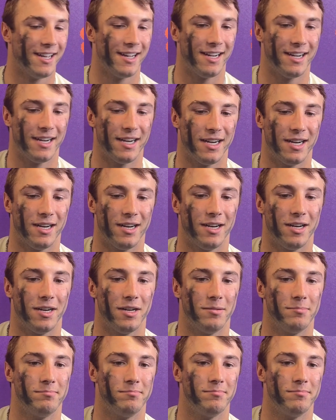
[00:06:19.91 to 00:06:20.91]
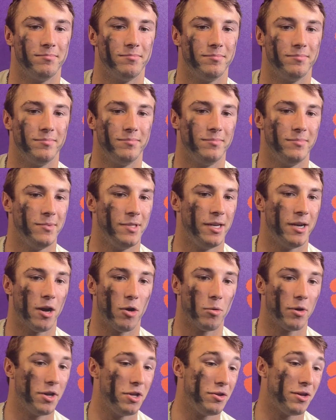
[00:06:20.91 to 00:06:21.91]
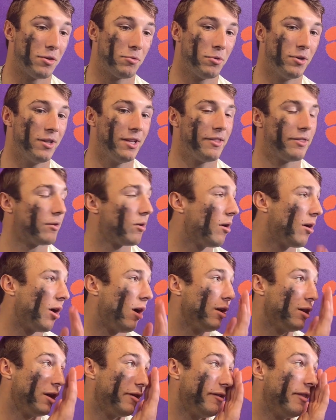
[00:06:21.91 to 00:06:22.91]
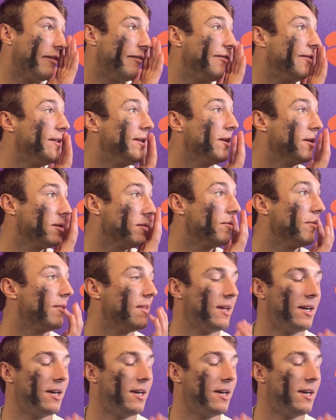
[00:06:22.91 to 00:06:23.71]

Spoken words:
you know, where you can really throw it all over the field.